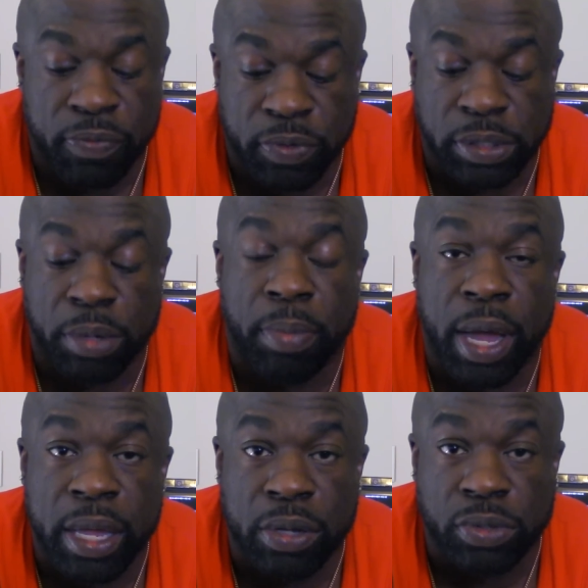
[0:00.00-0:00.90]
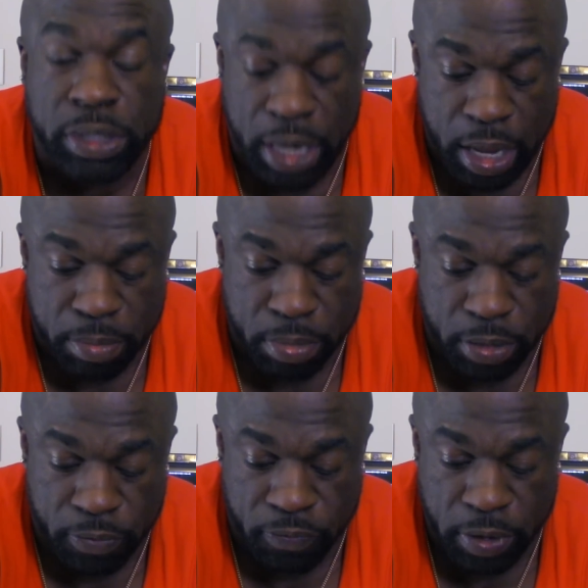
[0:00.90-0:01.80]
for somebody else's job,
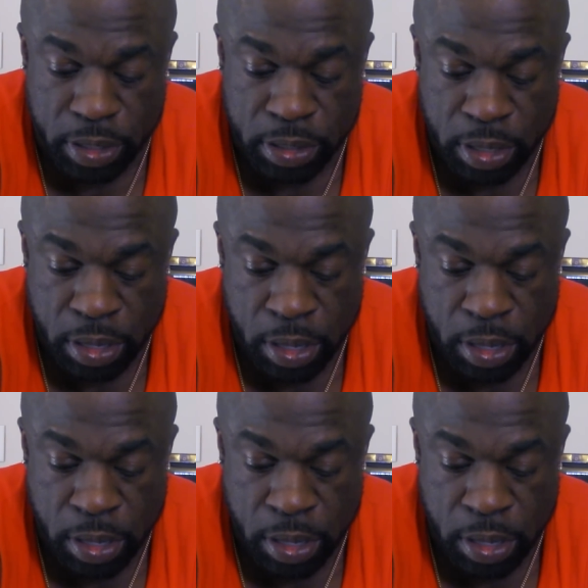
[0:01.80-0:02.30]
motherfucker.